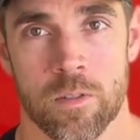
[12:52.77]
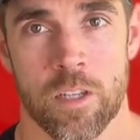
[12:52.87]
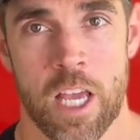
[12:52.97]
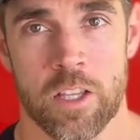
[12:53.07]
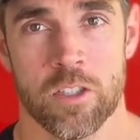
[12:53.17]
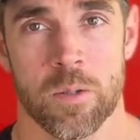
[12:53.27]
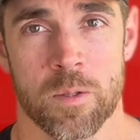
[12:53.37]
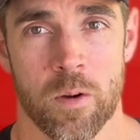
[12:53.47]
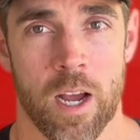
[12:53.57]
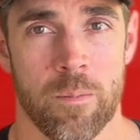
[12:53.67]
Hit the
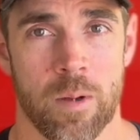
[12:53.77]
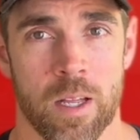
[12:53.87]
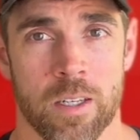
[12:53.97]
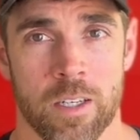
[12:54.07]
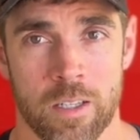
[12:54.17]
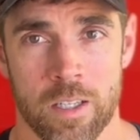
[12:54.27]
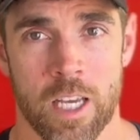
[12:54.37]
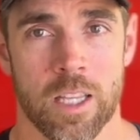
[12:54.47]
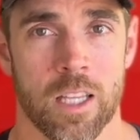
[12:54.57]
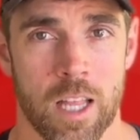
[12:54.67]
subscribe button,
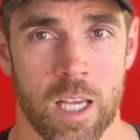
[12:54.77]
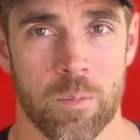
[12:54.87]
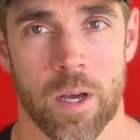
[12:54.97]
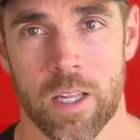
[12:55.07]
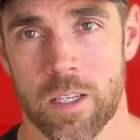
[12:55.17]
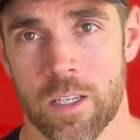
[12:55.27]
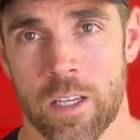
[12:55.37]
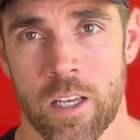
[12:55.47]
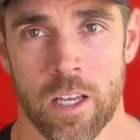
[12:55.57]
hit the like button.